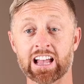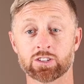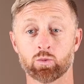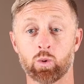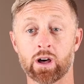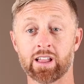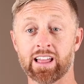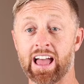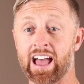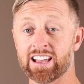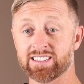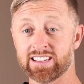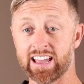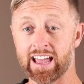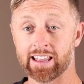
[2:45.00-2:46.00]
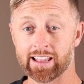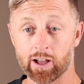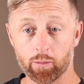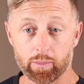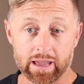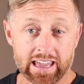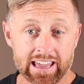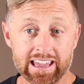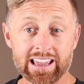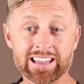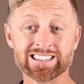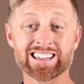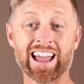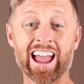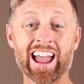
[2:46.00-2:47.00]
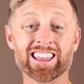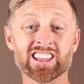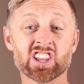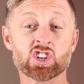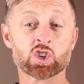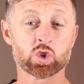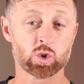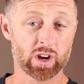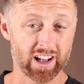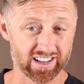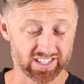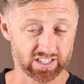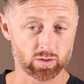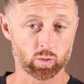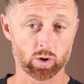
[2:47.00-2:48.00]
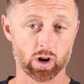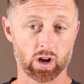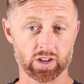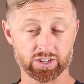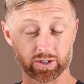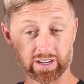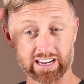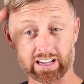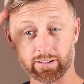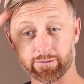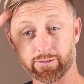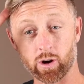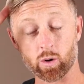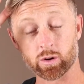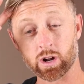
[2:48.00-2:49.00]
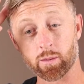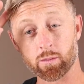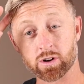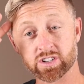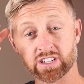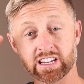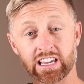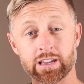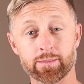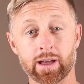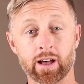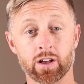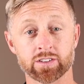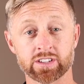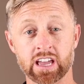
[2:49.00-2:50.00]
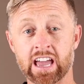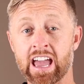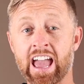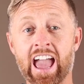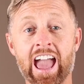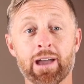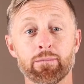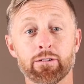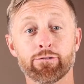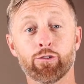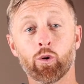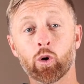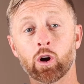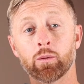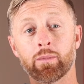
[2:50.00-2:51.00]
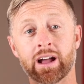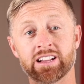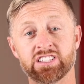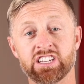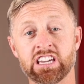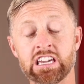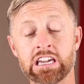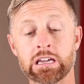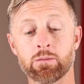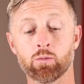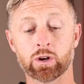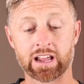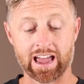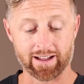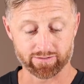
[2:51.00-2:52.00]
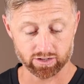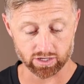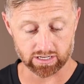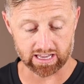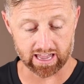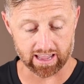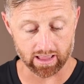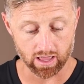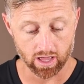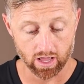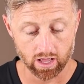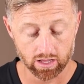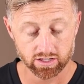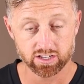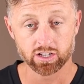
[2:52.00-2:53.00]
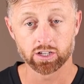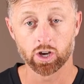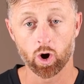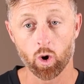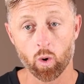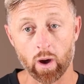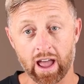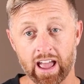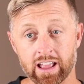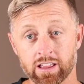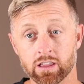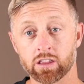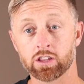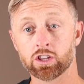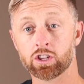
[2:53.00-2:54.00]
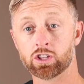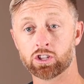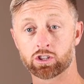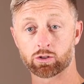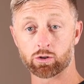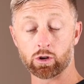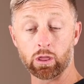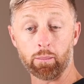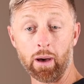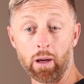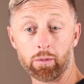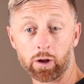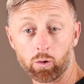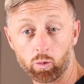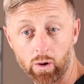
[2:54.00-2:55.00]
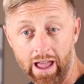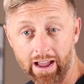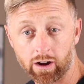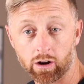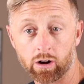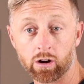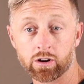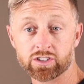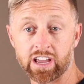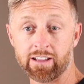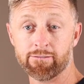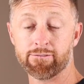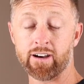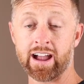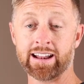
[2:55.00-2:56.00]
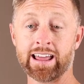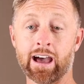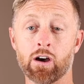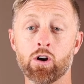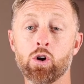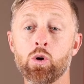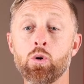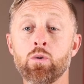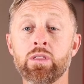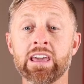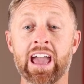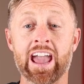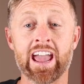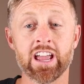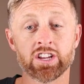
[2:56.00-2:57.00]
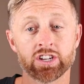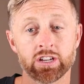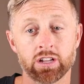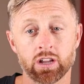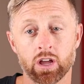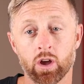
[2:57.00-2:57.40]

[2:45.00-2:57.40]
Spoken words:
as well as the LLPs and the trusts were also getting phone numbers and emails. And before, my team would have to get to go and through the public records and find out who the agent